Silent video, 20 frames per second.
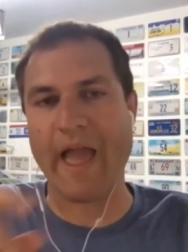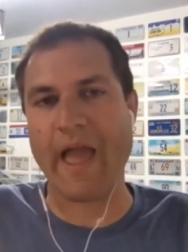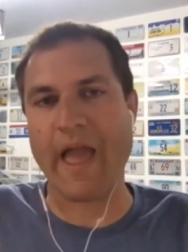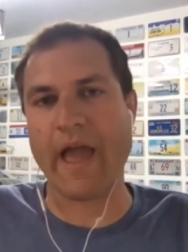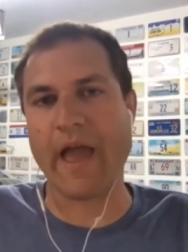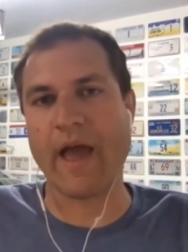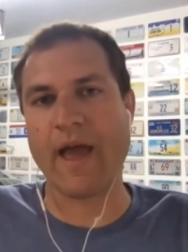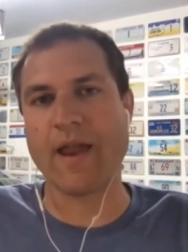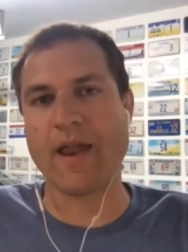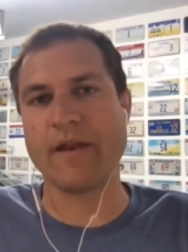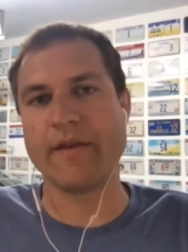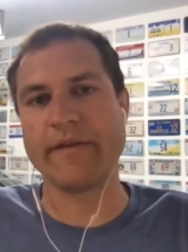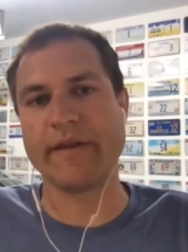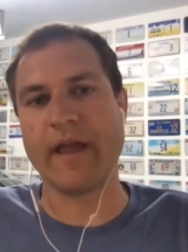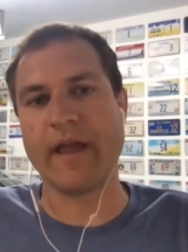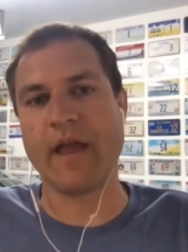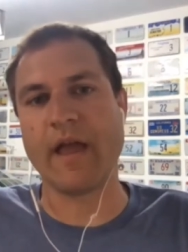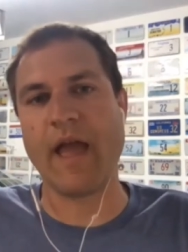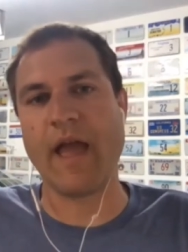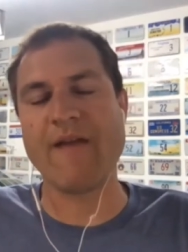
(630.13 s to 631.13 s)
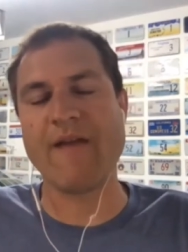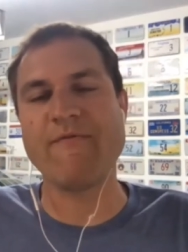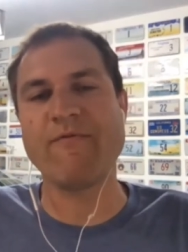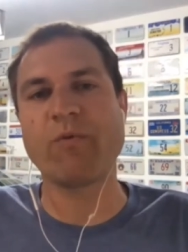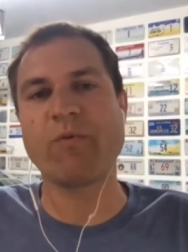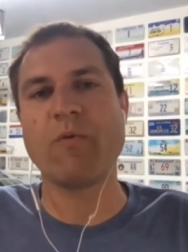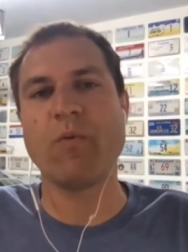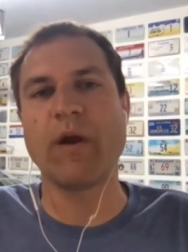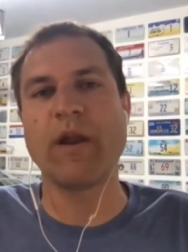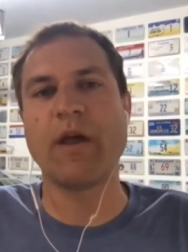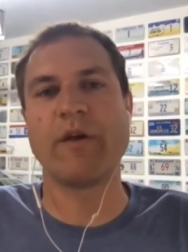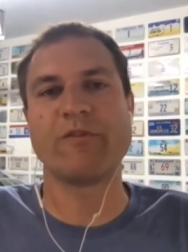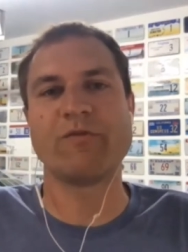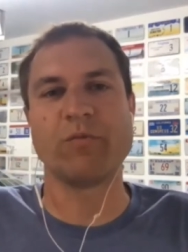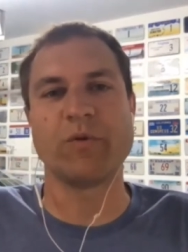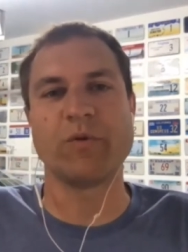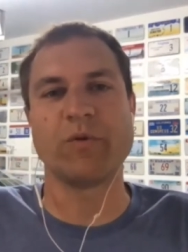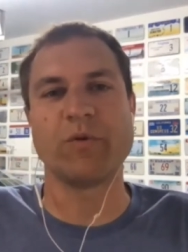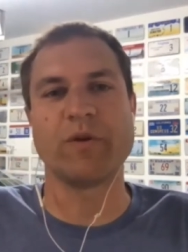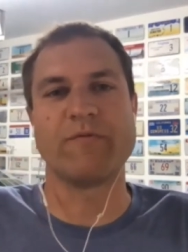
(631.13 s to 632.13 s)
and everyone
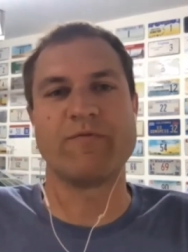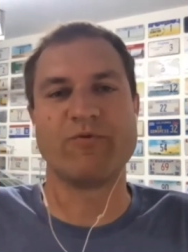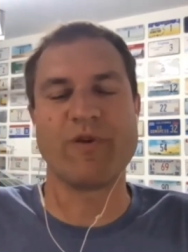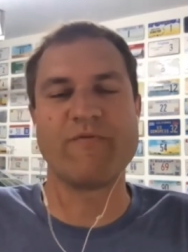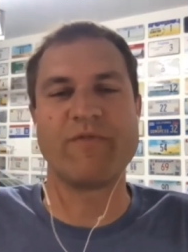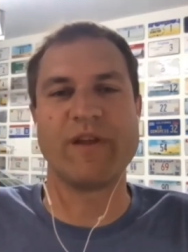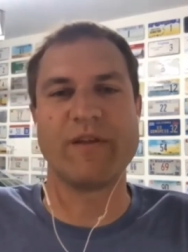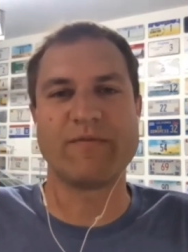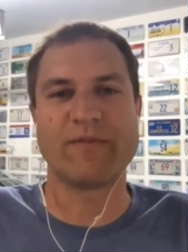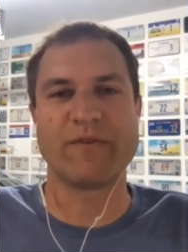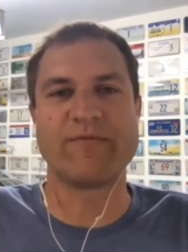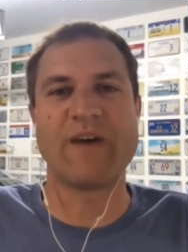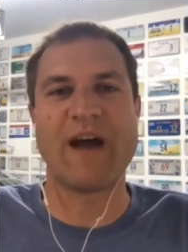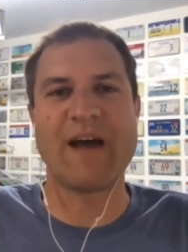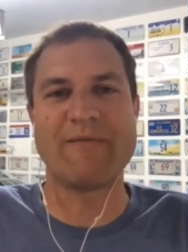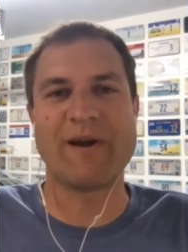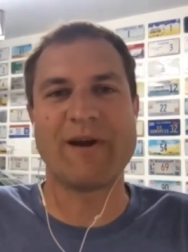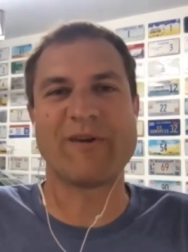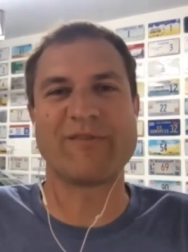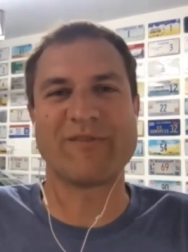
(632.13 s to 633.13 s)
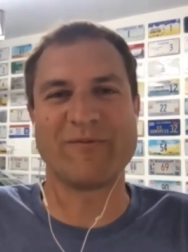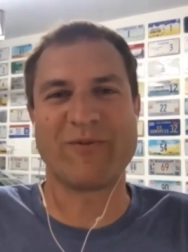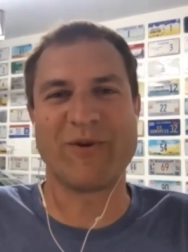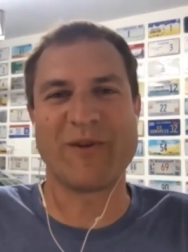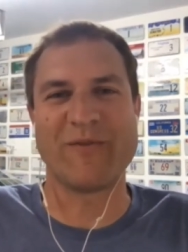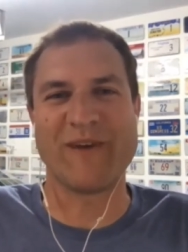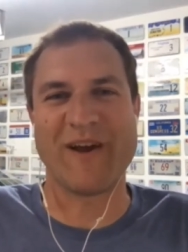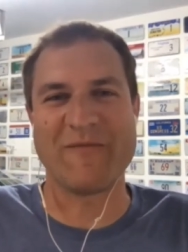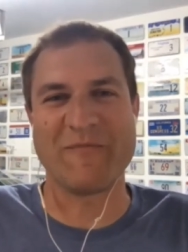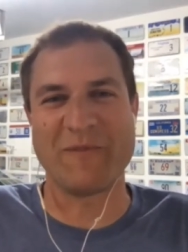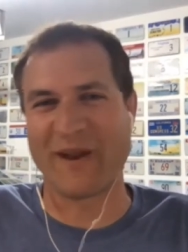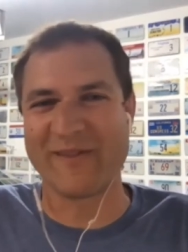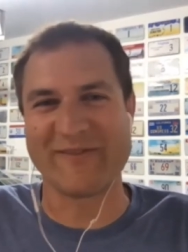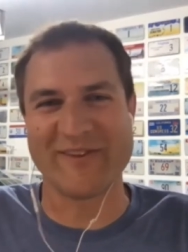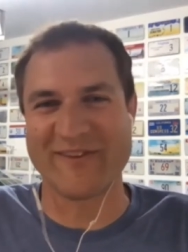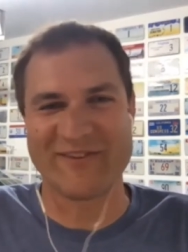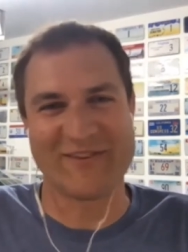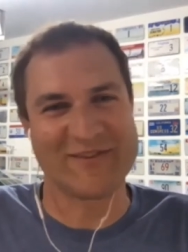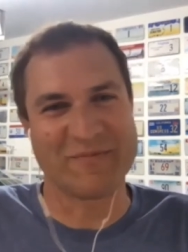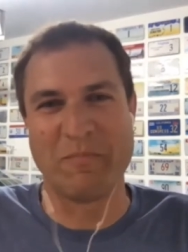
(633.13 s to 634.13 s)
else would have driven it for five hours and 45
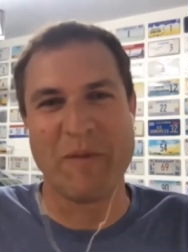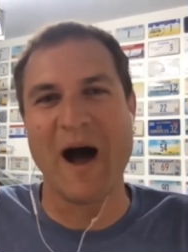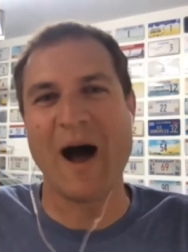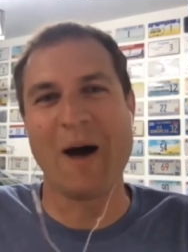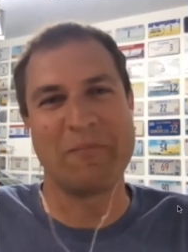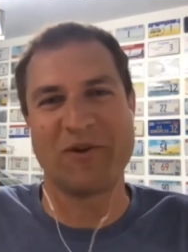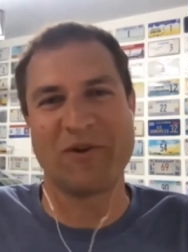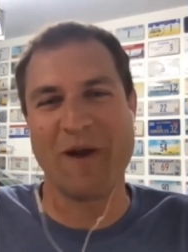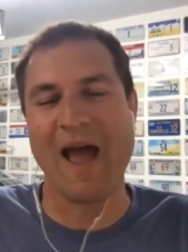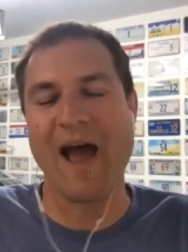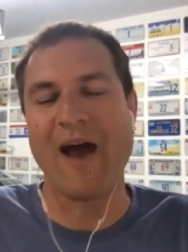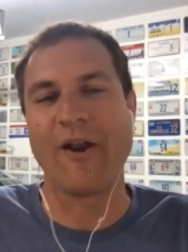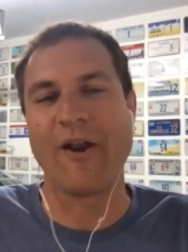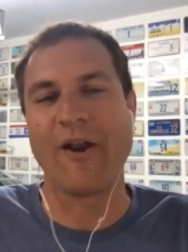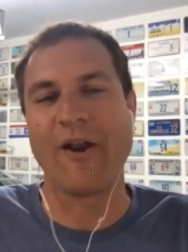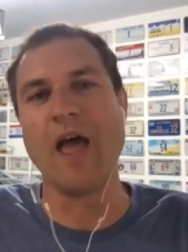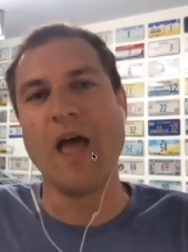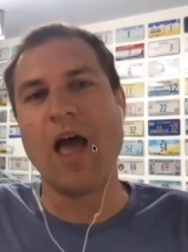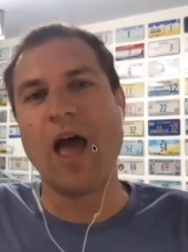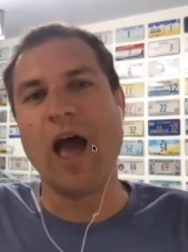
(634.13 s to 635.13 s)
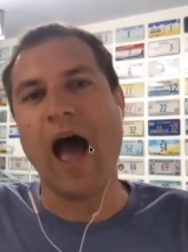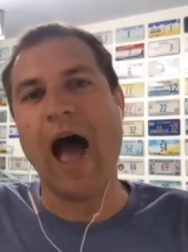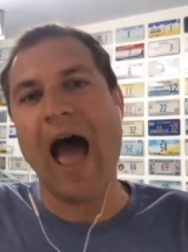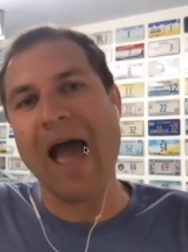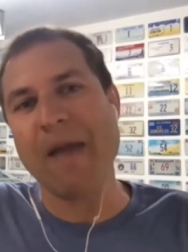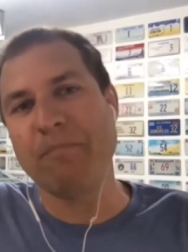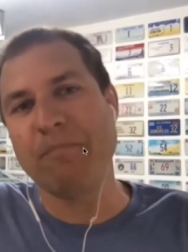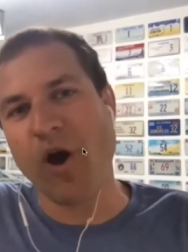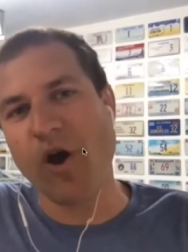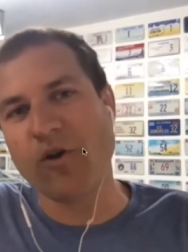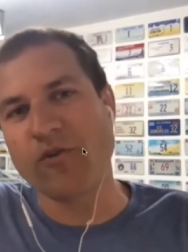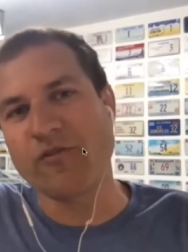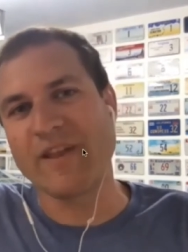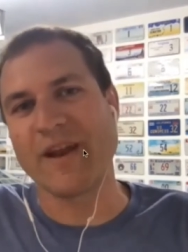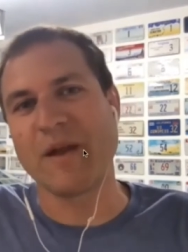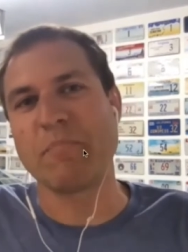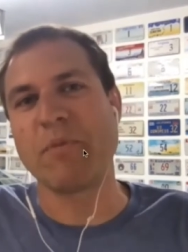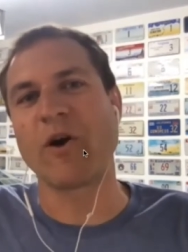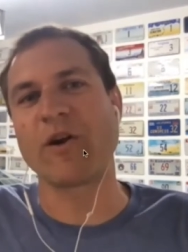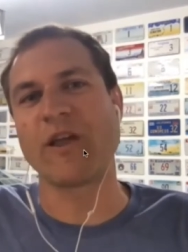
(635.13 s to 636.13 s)
minutes and just bombed around i parked it
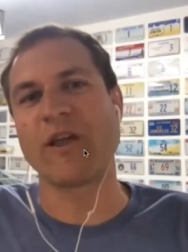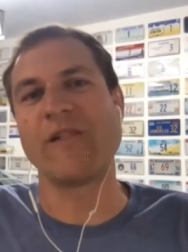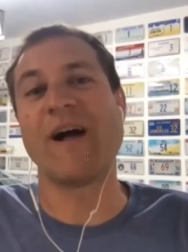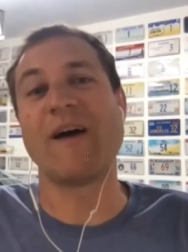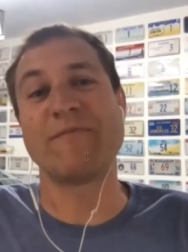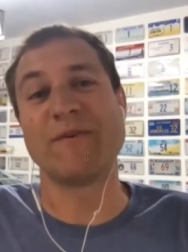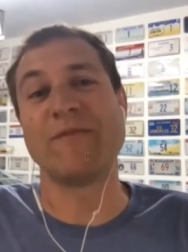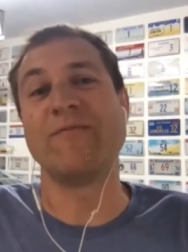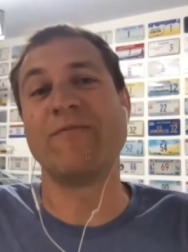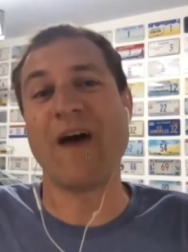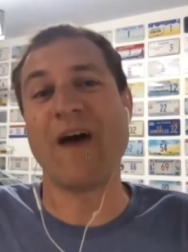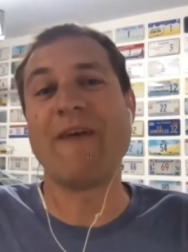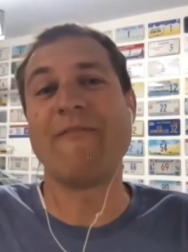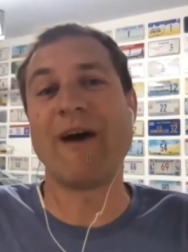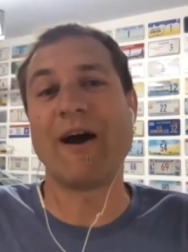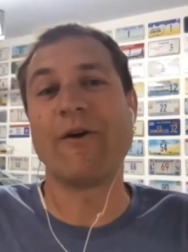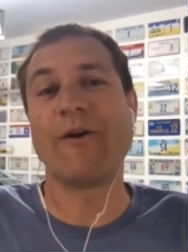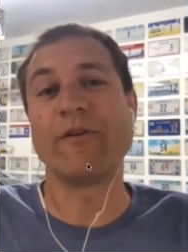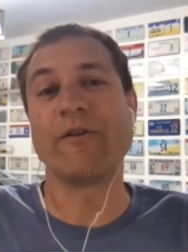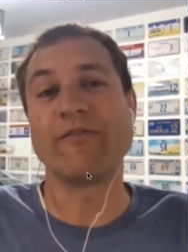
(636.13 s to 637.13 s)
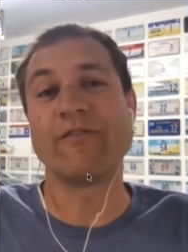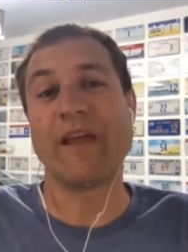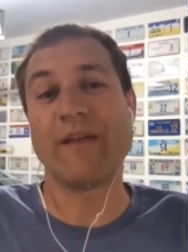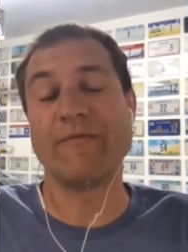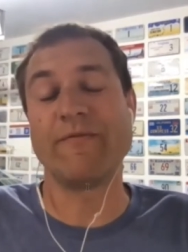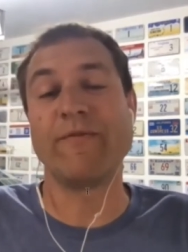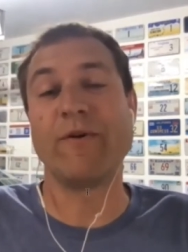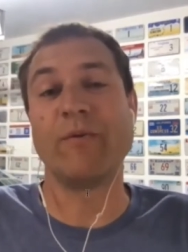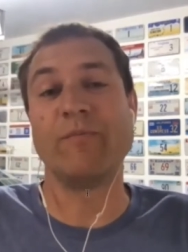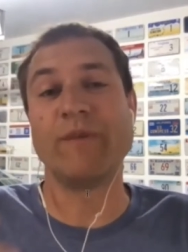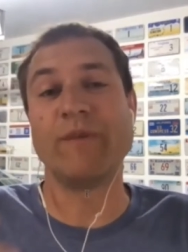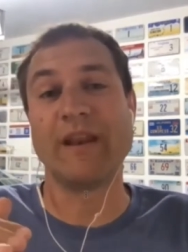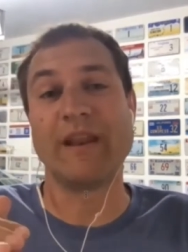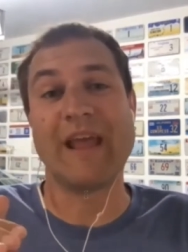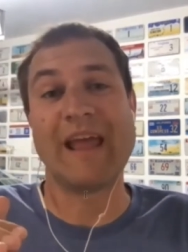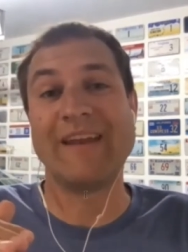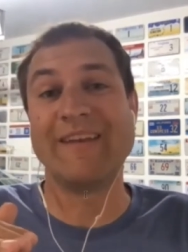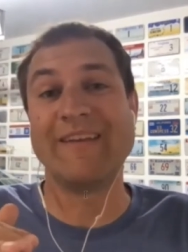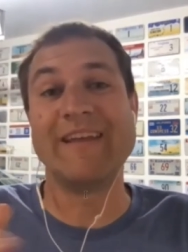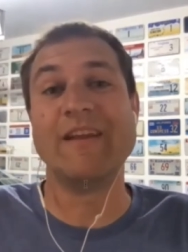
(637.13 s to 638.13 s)
in a parking lot for five hours and filmed
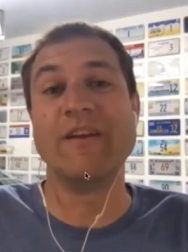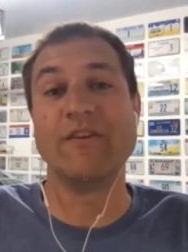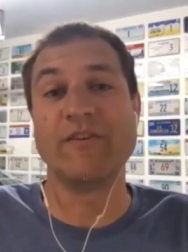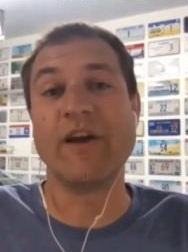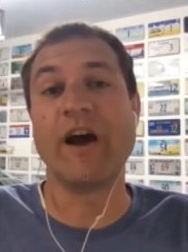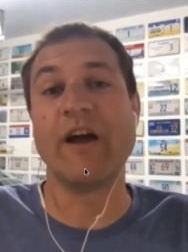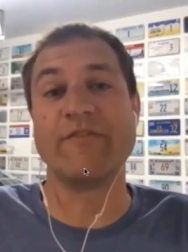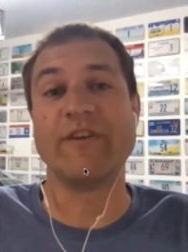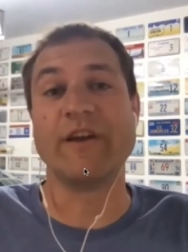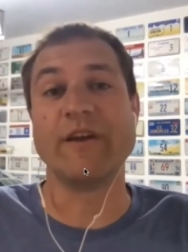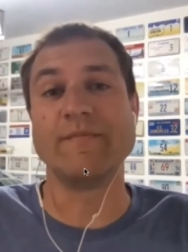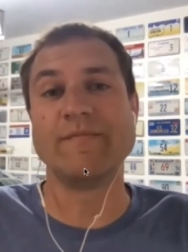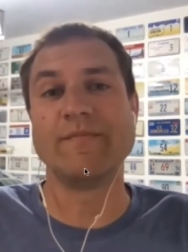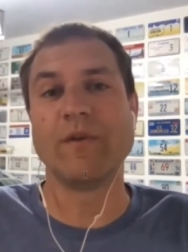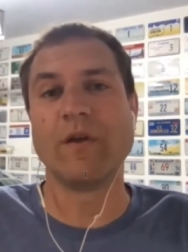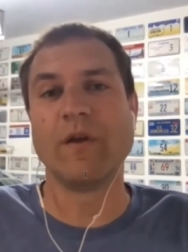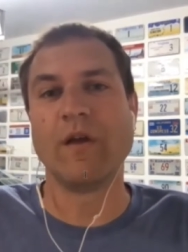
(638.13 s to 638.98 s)
it and didn't touch it